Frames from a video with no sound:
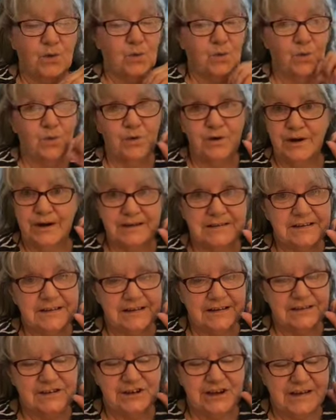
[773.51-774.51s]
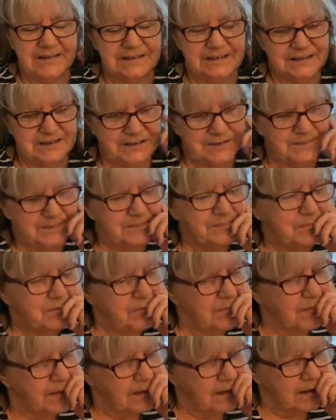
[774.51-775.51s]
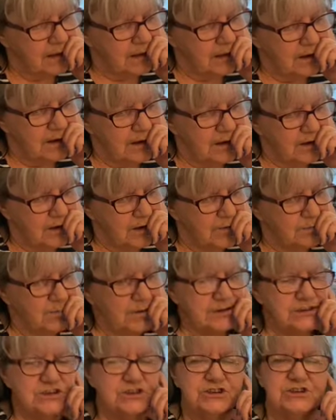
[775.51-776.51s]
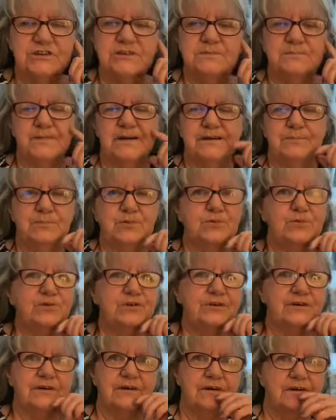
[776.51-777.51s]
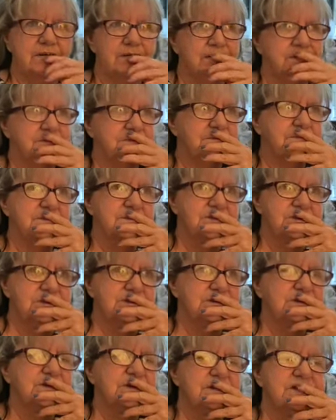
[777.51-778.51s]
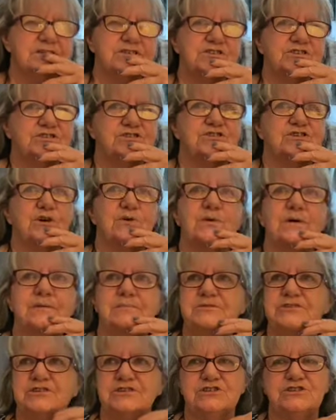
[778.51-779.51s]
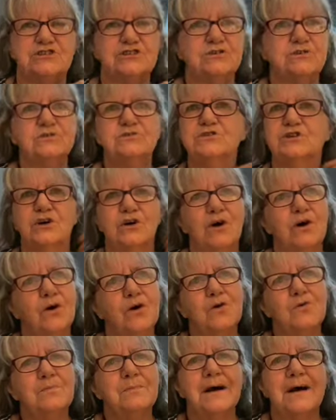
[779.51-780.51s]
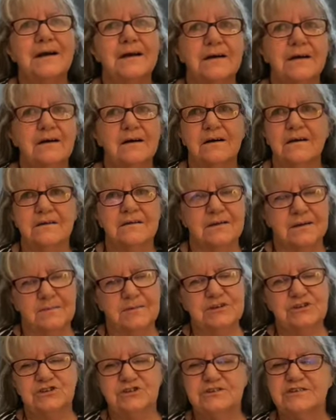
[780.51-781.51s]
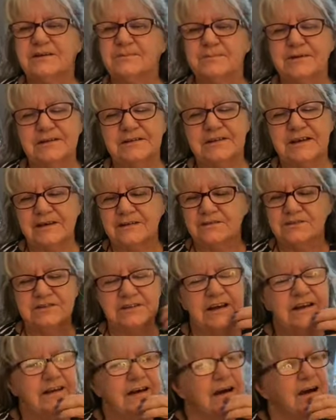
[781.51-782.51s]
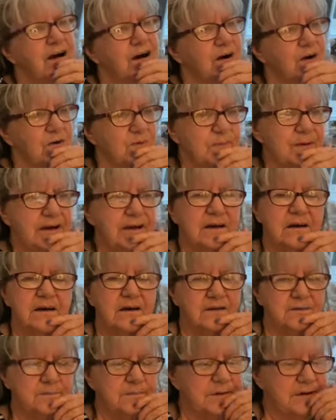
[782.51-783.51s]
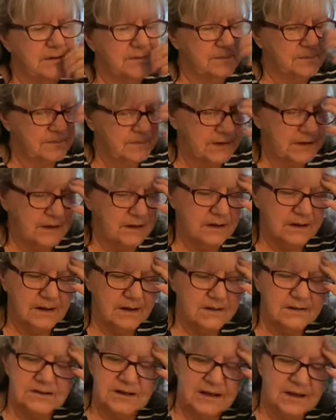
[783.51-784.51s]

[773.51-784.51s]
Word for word: we're not taking chances. But she, my poor daughter, she is so upset. She goes, oh my God. I mean, she sent me a text. Oh my God, Mom, I got,